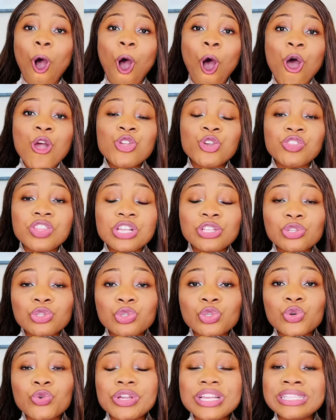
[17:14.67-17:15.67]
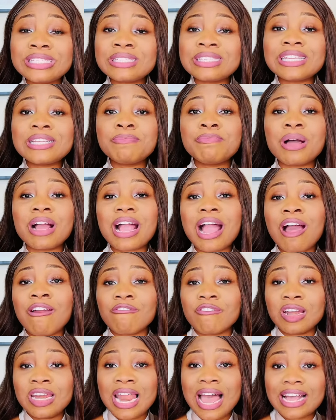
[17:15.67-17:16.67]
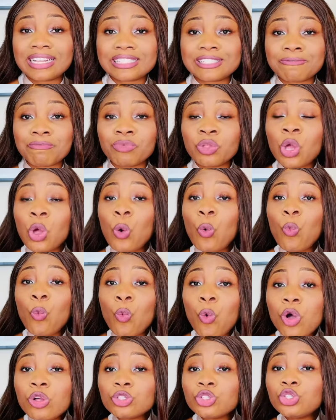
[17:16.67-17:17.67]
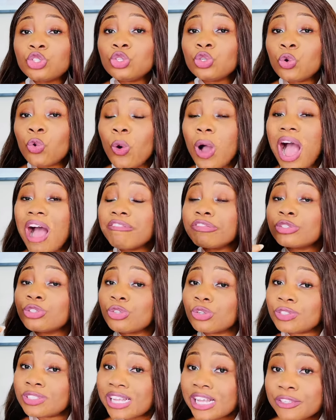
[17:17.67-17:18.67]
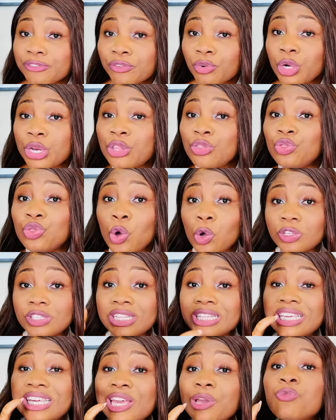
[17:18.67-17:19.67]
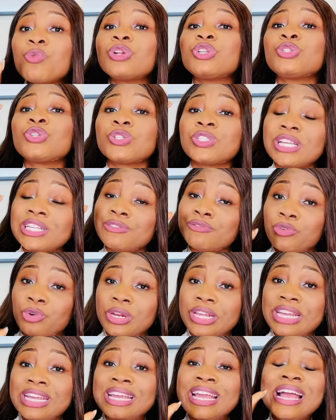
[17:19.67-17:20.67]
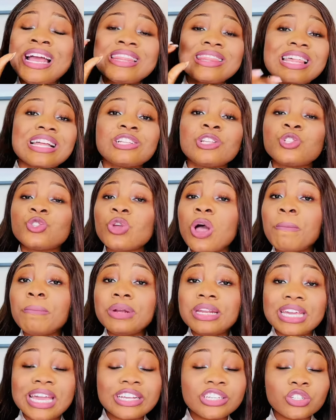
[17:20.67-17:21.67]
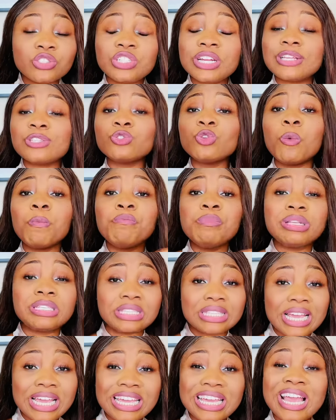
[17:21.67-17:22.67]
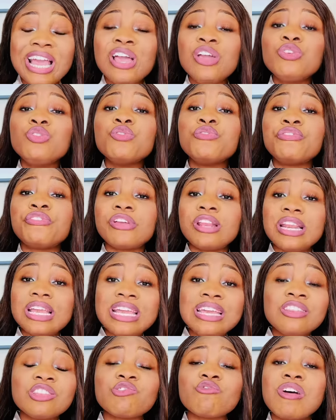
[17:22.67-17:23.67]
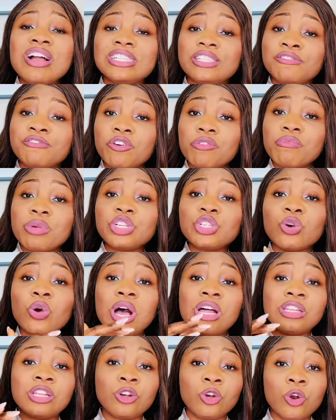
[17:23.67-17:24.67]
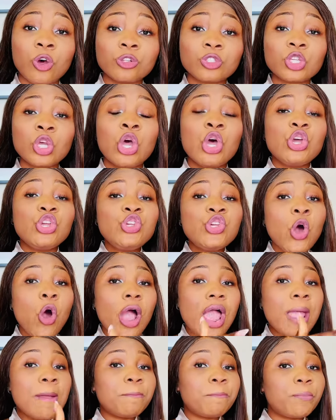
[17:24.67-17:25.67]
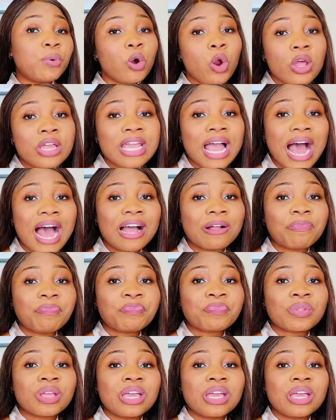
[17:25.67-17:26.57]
all you need to do is sit back and relax. Once you have successfully, note the keyword successfully, that is your application, there's no mistake, you fill in the right information and the lot, your employer,